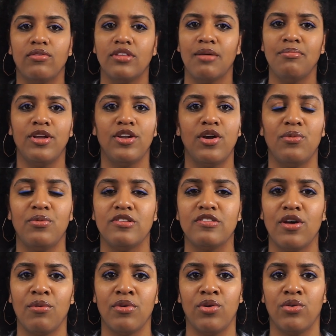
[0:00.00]
Let me know what's
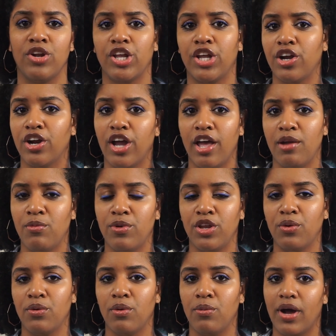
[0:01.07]
going on in your head when
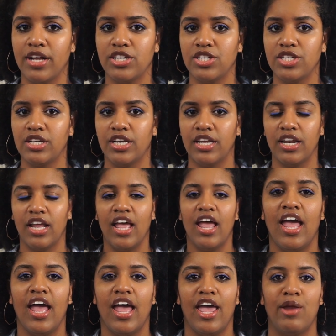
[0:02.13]
you were watching it
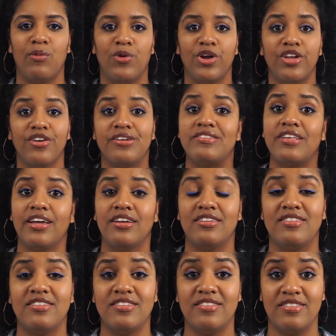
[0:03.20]
and what you're
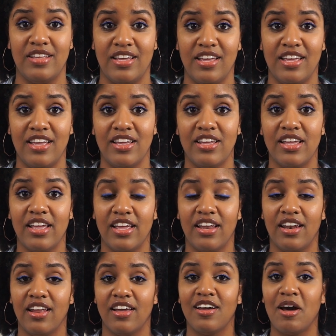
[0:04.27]
excited to see
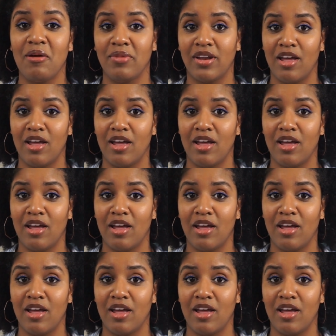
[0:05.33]
in coming